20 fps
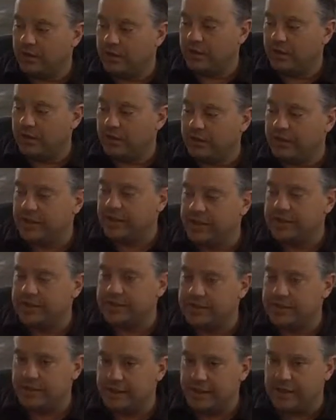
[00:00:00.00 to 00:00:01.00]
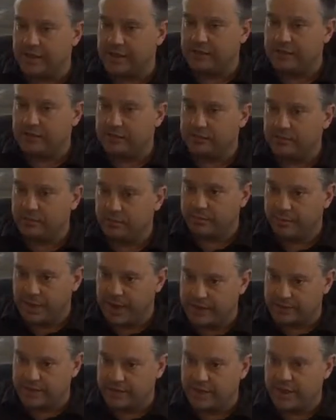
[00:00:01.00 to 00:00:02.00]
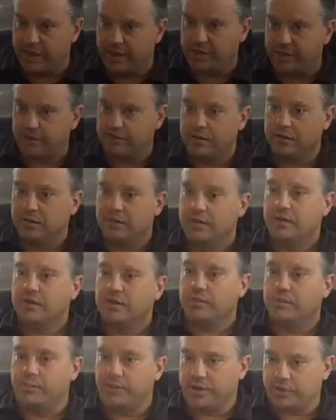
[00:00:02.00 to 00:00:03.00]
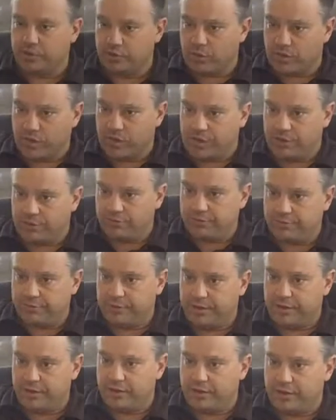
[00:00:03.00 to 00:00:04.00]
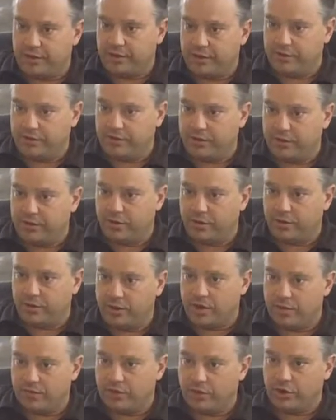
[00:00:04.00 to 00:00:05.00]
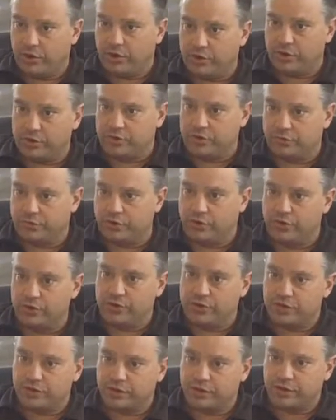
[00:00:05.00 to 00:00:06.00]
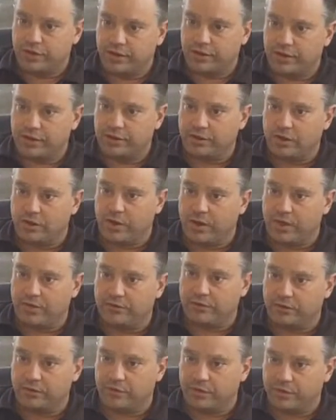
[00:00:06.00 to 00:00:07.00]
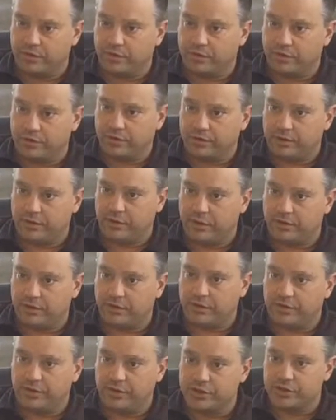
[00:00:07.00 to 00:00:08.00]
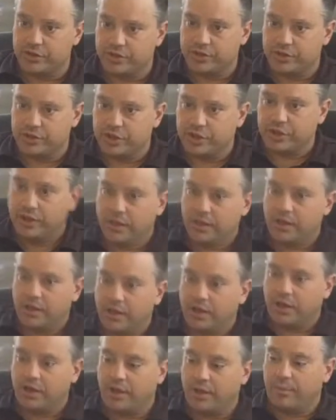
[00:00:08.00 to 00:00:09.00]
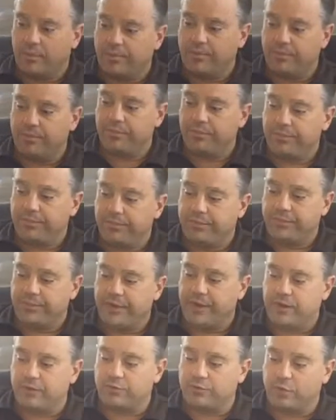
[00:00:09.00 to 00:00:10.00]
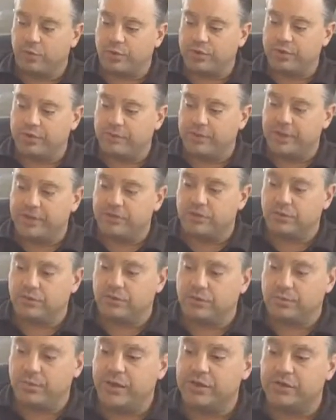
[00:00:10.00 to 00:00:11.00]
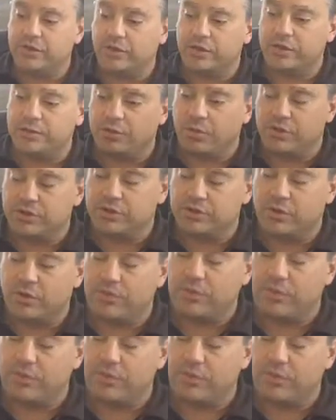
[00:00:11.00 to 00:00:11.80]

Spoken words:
like the SEC, the Pac-10, Big 12, and cover those first, and then go after the other divisions. And of course, the Major League Sports is one of